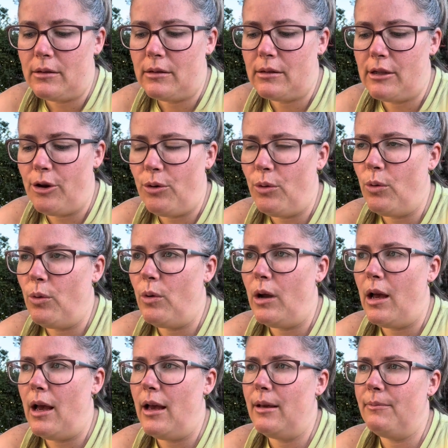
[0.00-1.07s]
So
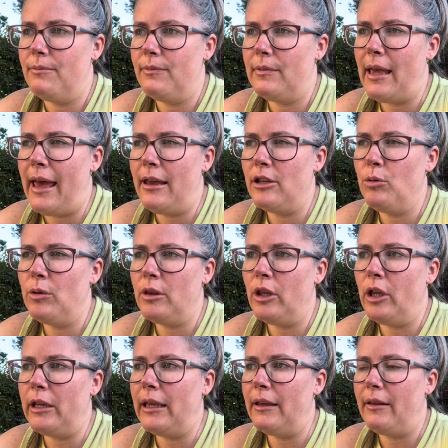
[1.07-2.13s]
that you would
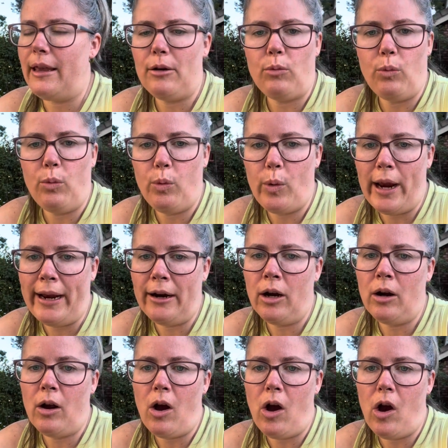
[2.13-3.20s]
look at, like,
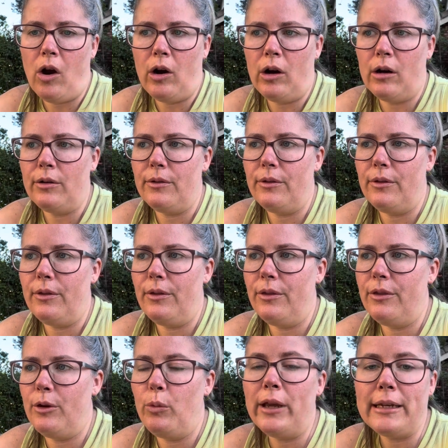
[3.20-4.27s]
where are
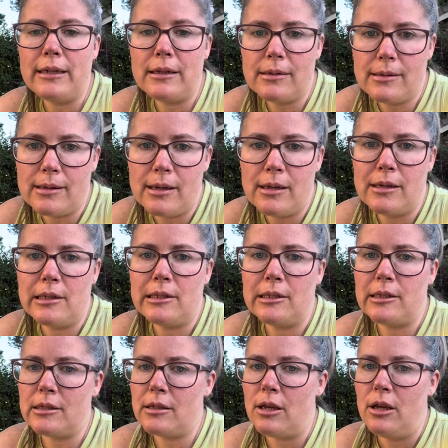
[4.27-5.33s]
the
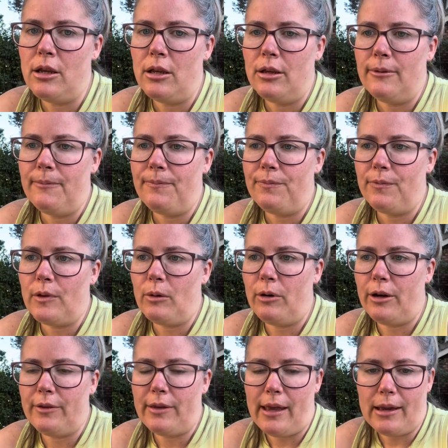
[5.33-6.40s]
witnesses,
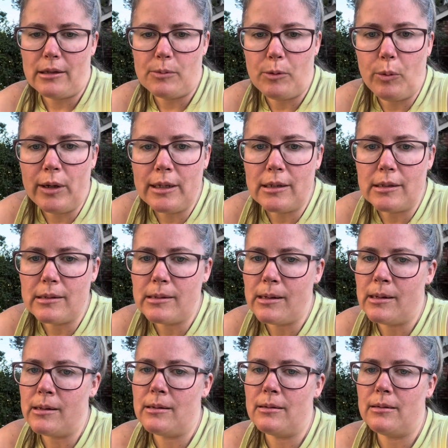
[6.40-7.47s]
where are the expert
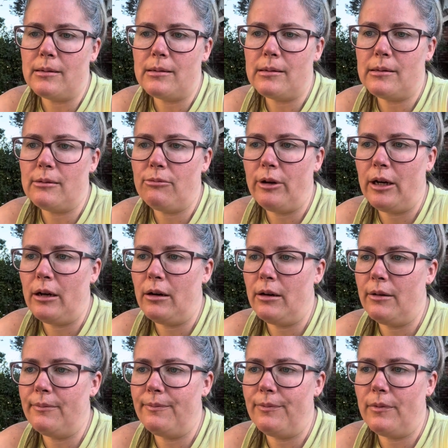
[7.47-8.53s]
witnesses, where's